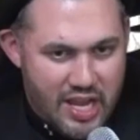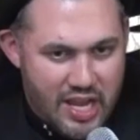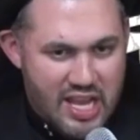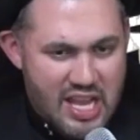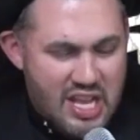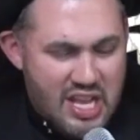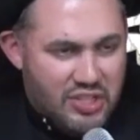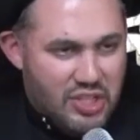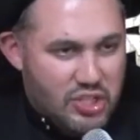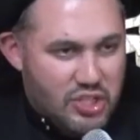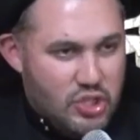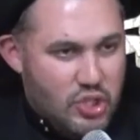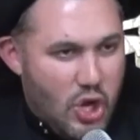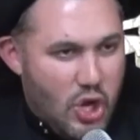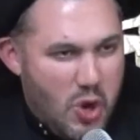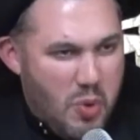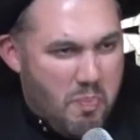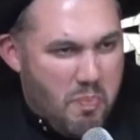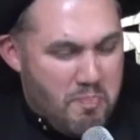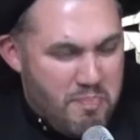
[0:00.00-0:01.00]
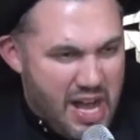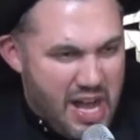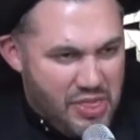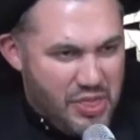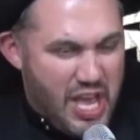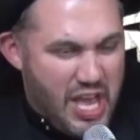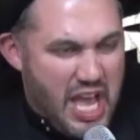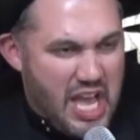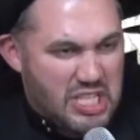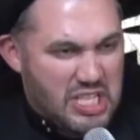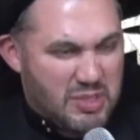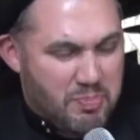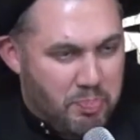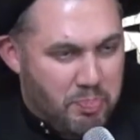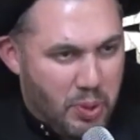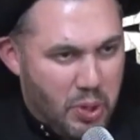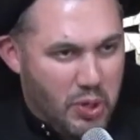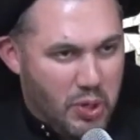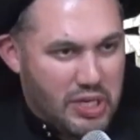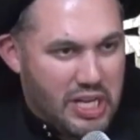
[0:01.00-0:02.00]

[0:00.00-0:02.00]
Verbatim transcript: Says, No mother has born a